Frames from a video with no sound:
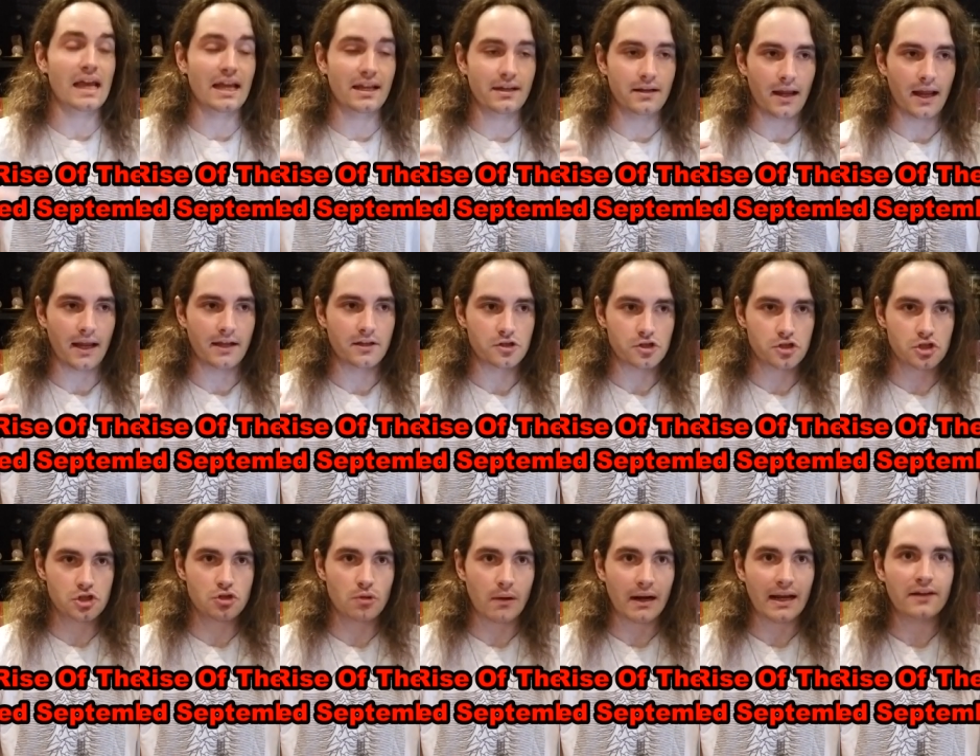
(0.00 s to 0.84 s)
and and
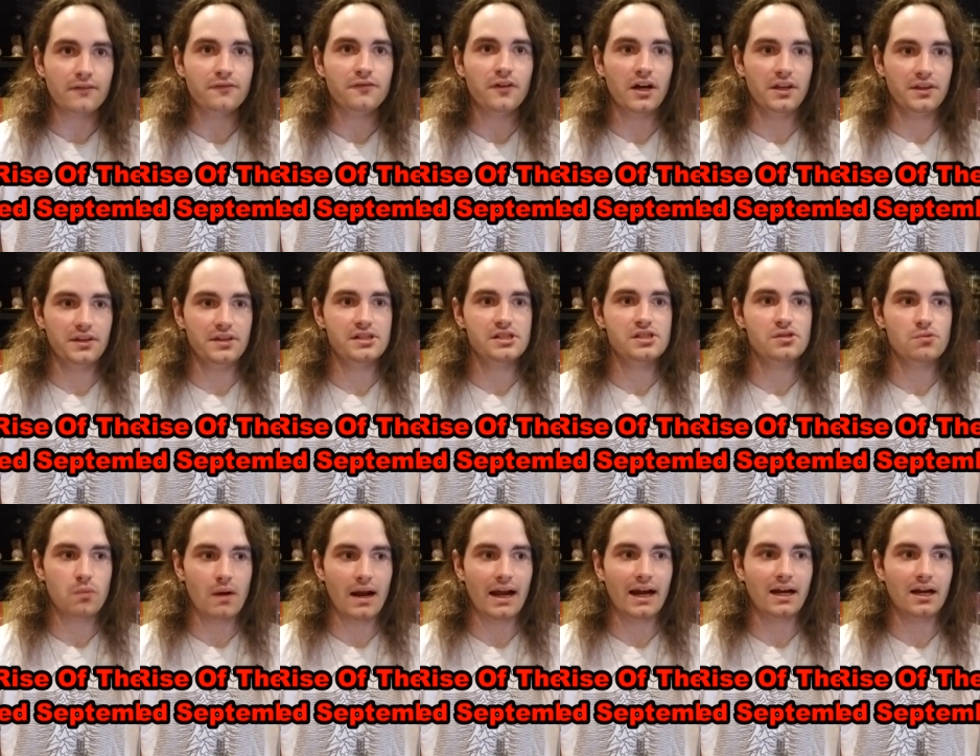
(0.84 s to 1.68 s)
strength on this
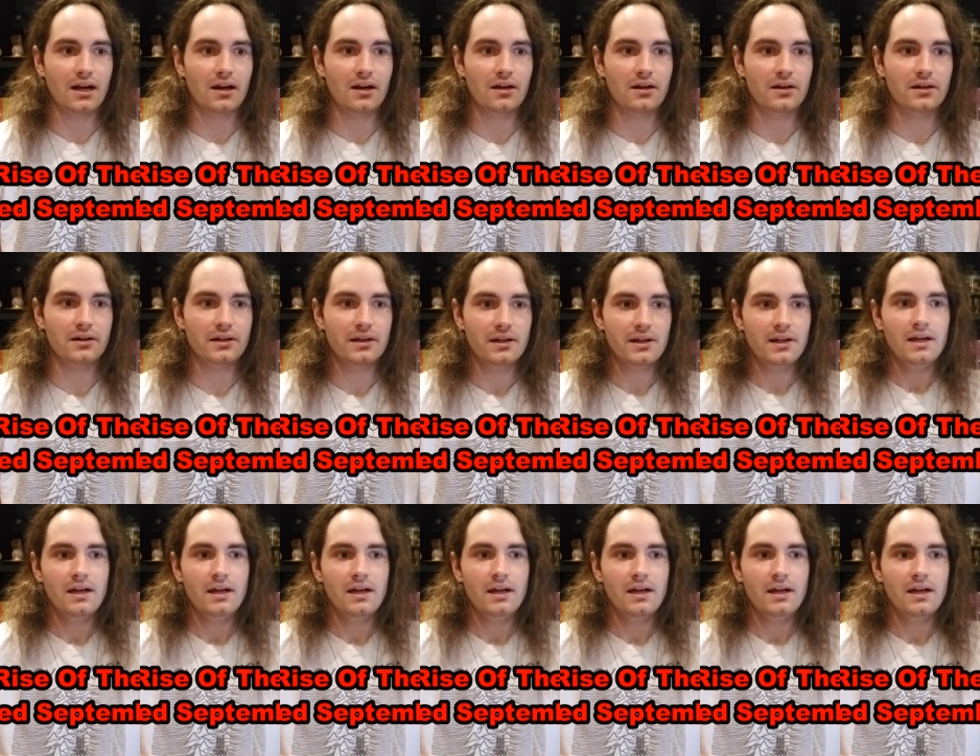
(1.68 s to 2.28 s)
record.